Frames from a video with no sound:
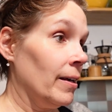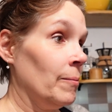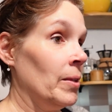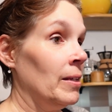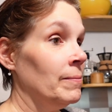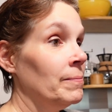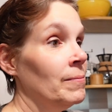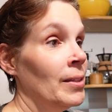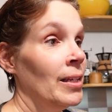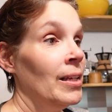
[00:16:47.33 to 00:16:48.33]
I mean,
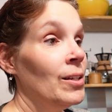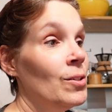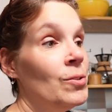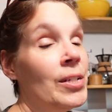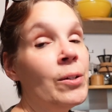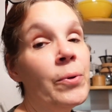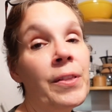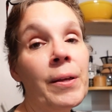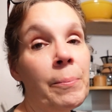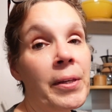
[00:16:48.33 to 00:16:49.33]
you deal
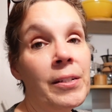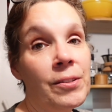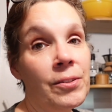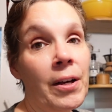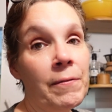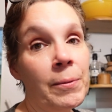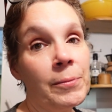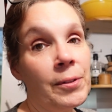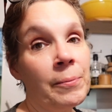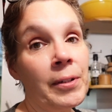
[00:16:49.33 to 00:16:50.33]
with it because you love them
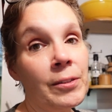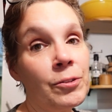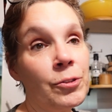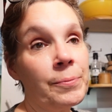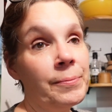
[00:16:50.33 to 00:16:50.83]
so much.